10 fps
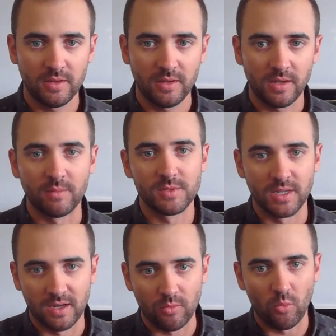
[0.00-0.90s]
comes in
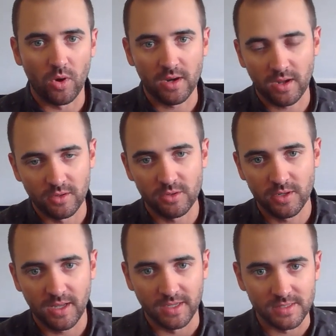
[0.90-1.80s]
at
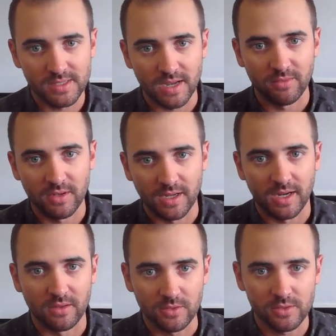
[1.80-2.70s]

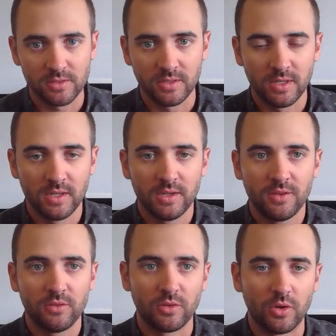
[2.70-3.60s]
$107.
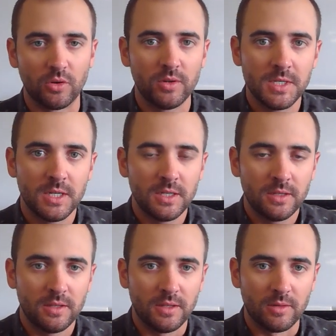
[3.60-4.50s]
So
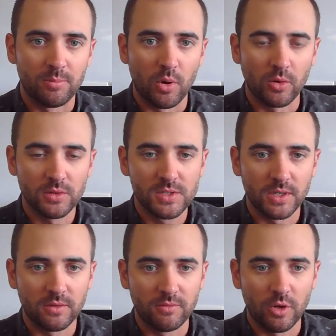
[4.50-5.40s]
the importance
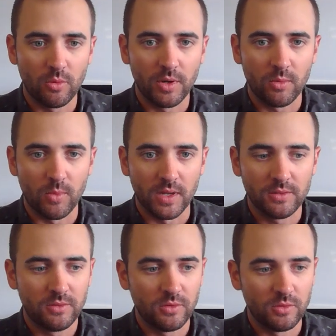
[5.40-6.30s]
of knowing
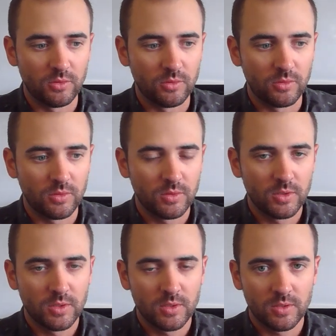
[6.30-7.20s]
when to
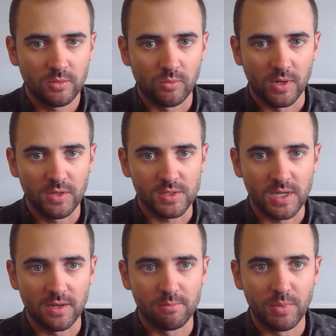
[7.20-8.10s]

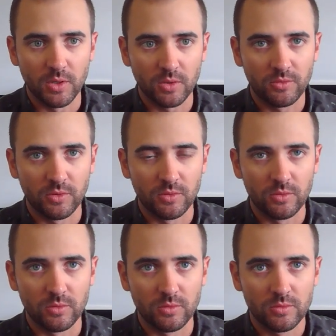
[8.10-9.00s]
send a bill
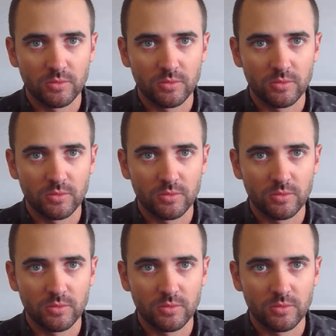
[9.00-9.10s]
to